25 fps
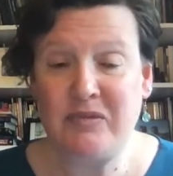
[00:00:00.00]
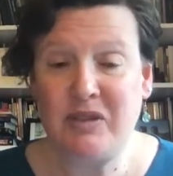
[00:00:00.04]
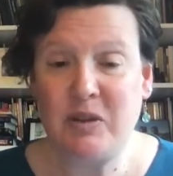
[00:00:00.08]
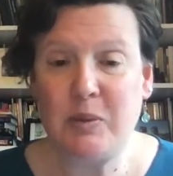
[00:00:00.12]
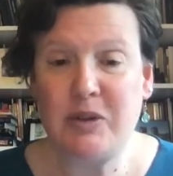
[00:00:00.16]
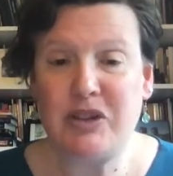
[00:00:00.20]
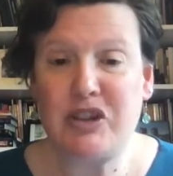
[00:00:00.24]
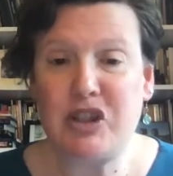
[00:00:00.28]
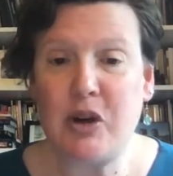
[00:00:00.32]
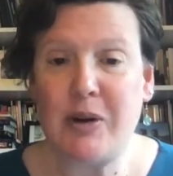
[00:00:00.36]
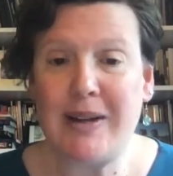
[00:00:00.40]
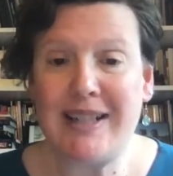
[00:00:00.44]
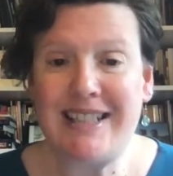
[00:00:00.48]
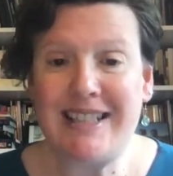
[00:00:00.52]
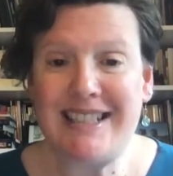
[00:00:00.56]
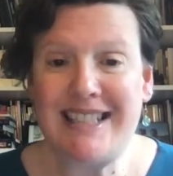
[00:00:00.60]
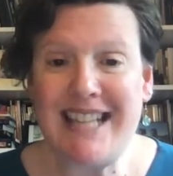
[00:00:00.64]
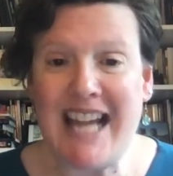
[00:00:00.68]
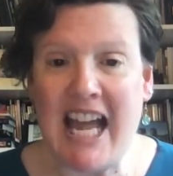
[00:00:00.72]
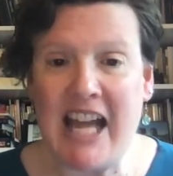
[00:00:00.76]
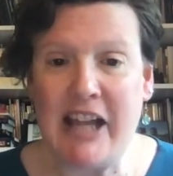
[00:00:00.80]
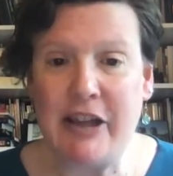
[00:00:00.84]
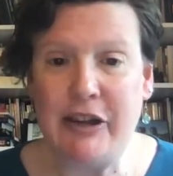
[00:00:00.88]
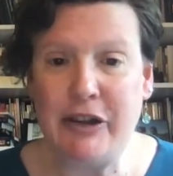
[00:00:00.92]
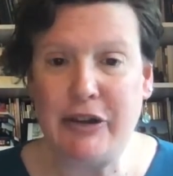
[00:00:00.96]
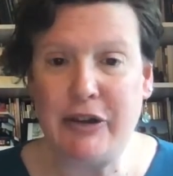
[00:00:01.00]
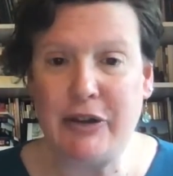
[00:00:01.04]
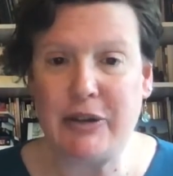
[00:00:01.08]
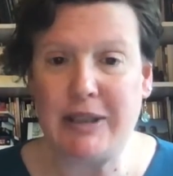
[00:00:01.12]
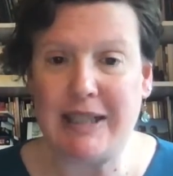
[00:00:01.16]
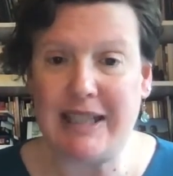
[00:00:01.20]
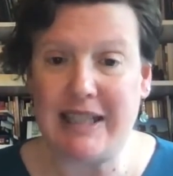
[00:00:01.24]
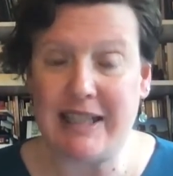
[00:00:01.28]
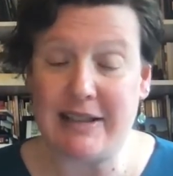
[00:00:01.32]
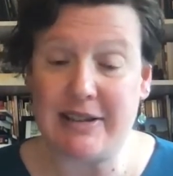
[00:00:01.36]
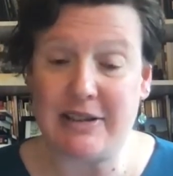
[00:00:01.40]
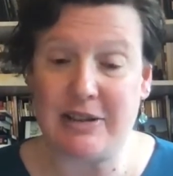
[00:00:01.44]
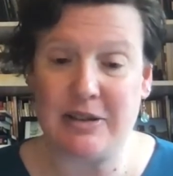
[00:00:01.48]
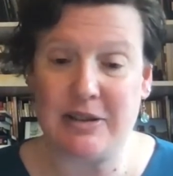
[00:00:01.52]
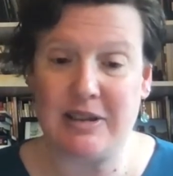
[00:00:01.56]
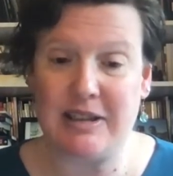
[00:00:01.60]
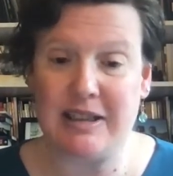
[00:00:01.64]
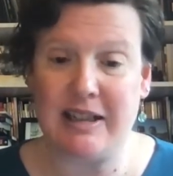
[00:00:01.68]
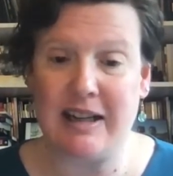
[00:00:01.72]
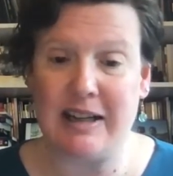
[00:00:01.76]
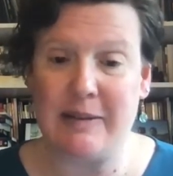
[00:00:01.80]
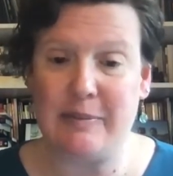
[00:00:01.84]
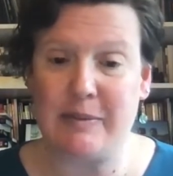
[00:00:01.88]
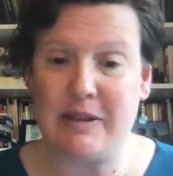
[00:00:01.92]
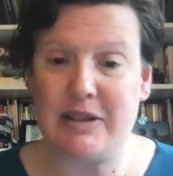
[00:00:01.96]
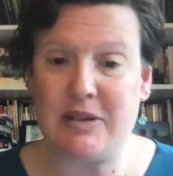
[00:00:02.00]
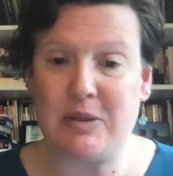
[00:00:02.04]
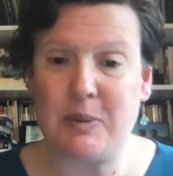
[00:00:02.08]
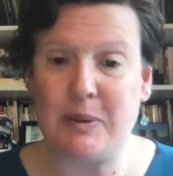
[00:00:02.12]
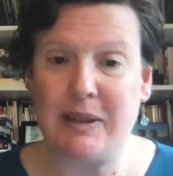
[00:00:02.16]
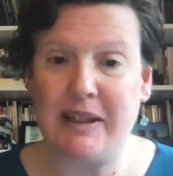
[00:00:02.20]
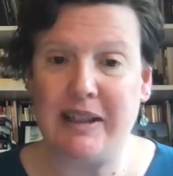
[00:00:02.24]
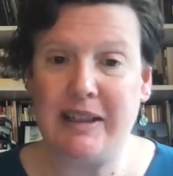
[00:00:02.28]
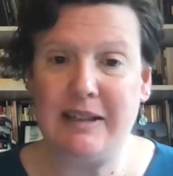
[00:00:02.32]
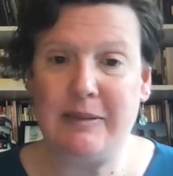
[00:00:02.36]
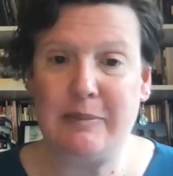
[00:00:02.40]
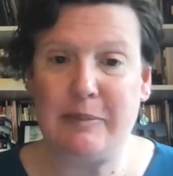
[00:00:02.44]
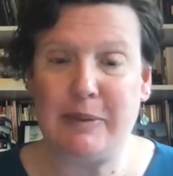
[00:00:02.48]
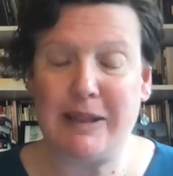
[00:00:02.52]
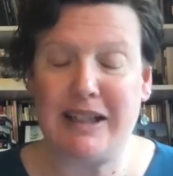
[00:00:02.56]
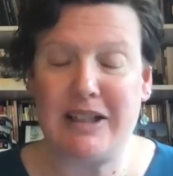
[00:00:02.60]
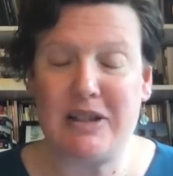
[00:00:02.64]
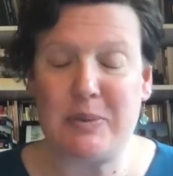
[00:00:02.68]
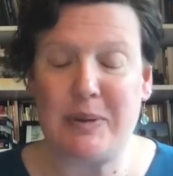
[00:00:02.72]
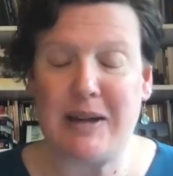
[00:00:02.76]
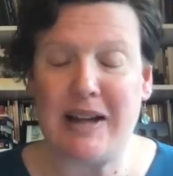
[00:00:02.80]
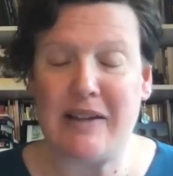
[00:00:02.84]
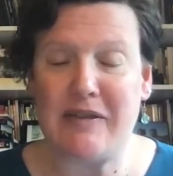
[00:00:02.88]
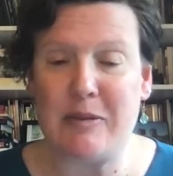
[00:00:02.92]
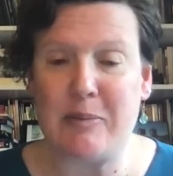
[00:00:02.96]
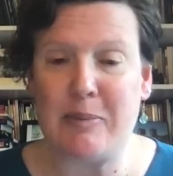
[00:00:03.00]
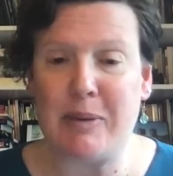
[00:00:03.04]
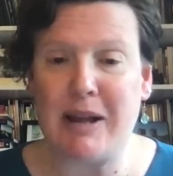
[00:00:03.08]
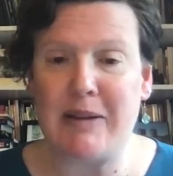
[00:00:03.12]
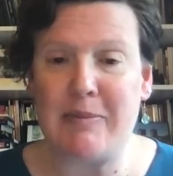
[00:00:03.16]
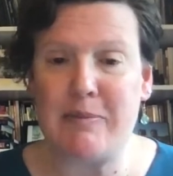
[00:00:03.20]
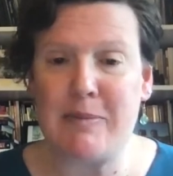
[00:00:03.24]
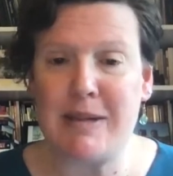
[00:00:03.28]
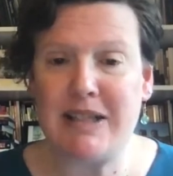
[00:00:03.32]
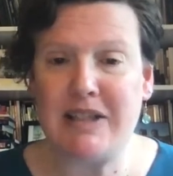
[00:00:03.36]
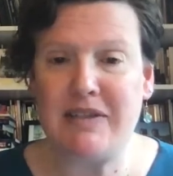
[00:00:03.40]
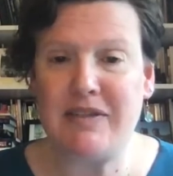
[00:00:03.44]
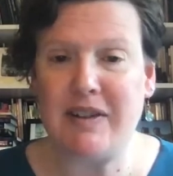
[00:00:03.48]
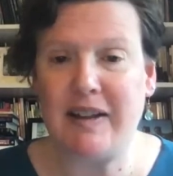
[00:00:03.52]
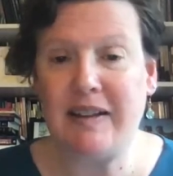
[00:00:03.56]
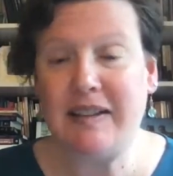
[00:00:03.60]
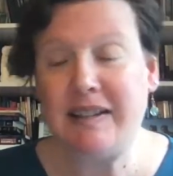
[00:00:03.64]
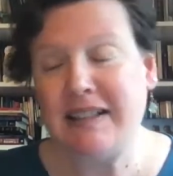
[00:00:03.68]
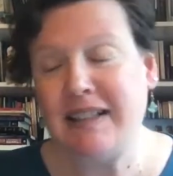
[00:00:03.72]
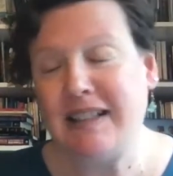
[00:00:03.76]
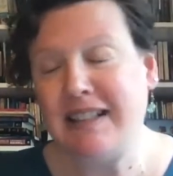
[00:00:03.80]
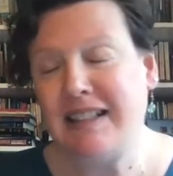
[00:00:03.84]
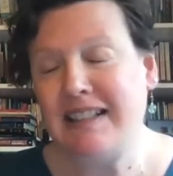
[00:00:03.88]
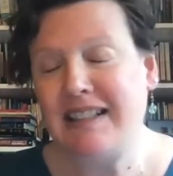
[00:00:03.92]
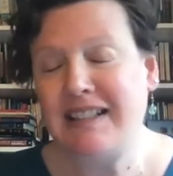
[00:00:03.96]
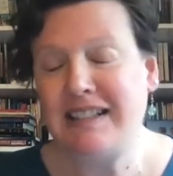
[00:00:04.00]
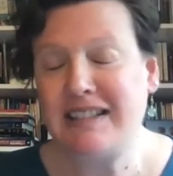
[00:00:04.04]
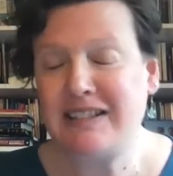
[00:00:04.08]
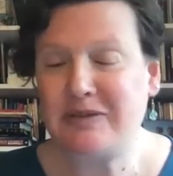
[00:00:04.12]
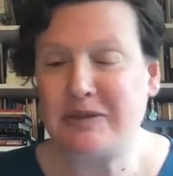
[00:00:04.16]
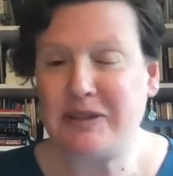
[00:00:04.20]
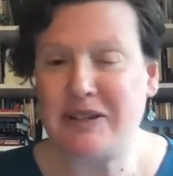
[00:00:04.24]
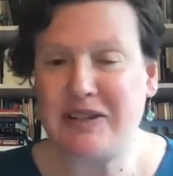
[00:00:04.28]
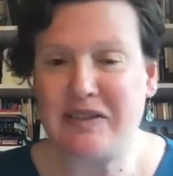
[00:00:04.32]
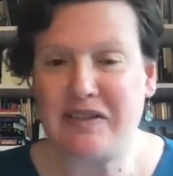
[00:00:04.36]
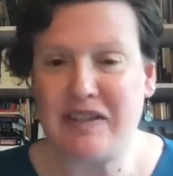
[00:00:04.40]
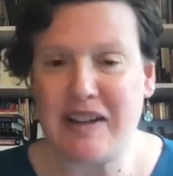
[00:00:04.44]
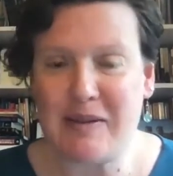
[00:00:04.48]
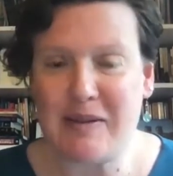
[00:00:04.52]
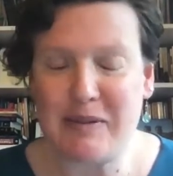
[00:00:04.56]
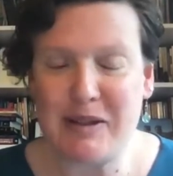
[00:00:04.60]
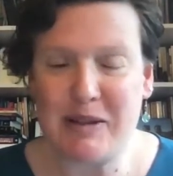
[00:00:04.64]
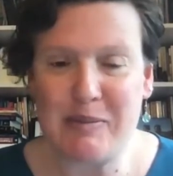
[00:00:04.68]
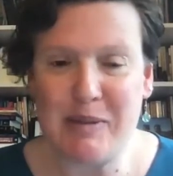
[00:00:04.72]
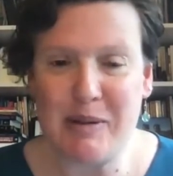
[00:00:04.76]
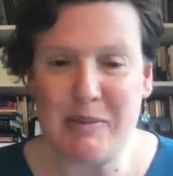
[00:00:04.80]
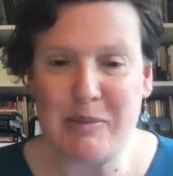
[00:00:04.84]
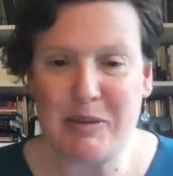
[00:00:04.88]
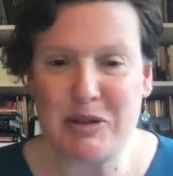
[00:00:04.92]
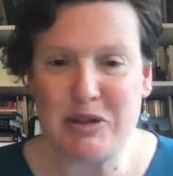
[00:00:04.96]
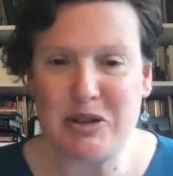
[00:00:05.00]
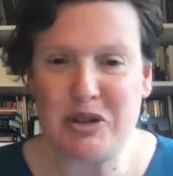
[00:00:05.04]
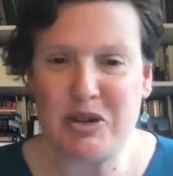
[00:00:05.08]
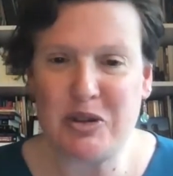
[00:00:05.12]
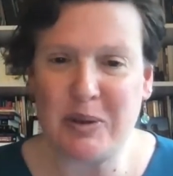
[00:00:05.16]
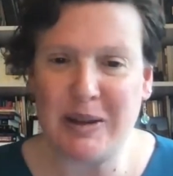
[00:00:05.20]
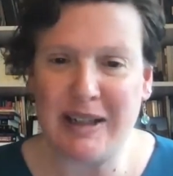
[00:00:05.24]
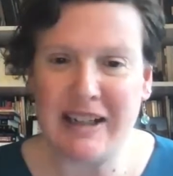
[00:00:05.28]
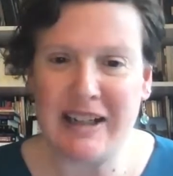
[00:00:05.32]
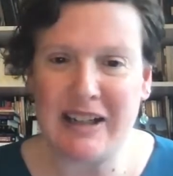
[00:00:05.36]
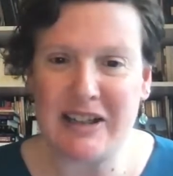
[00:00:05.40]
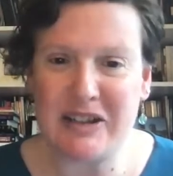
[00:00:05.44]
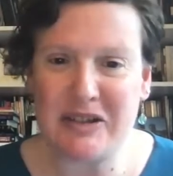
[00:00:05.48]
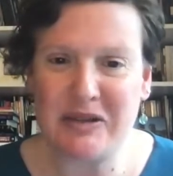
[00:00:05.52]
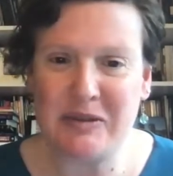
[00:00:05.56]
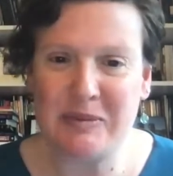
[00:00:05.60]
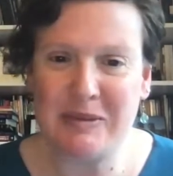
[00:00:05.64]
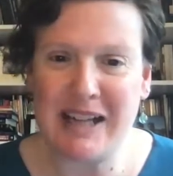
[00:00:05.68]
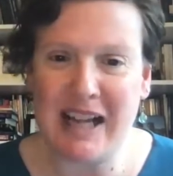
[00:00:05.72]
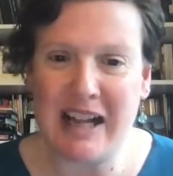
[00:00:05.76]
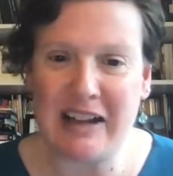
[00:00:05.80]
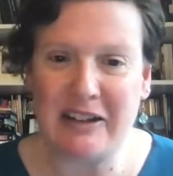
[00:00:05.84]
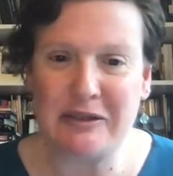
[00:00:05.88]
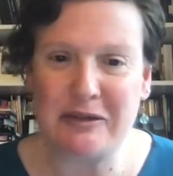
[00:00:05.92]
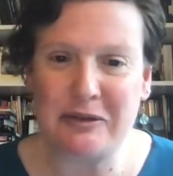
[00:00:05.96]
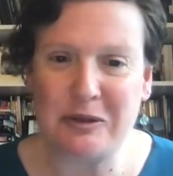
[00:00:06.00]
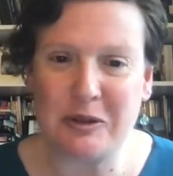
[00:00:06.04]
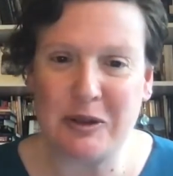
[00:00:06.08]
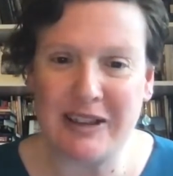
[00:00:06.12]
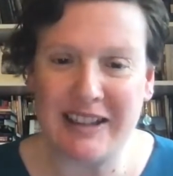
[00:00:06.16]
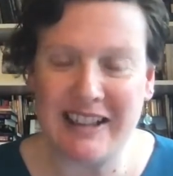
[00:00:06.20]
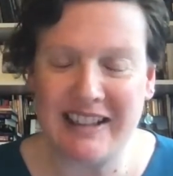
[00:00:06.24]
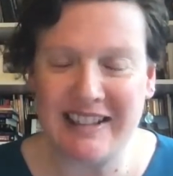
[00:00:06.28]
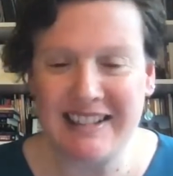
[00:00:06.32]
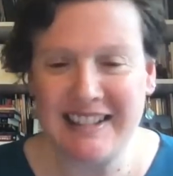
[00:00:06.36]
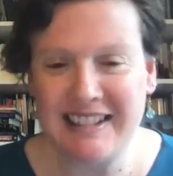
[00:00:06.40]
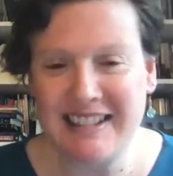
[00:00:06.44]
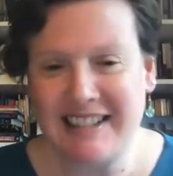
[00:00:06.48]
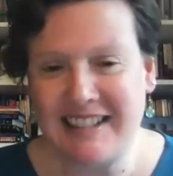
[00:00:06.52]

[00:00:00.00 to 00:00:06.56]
which are at 10:30 Eastern Time this week, because we have a bat mitzvah with family members joining us from California,